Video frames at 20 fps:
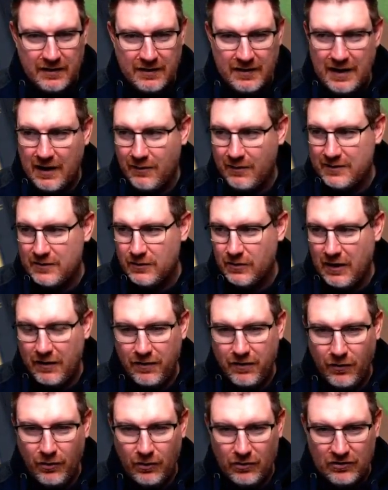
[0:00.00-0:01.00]
Now he's on a
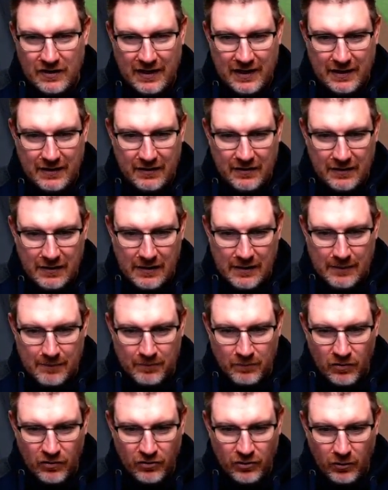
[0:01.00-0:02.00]
13
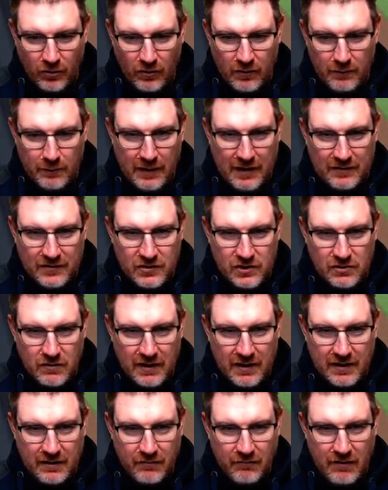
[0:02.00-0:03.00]
stolen base
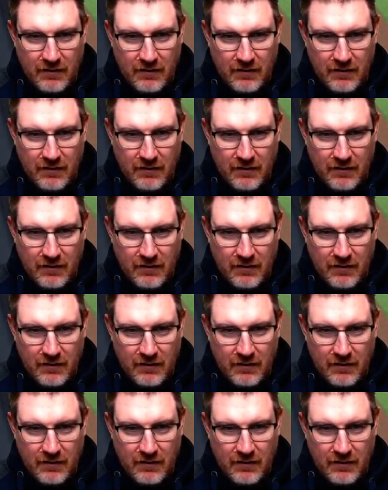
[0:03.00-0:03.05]
streak, and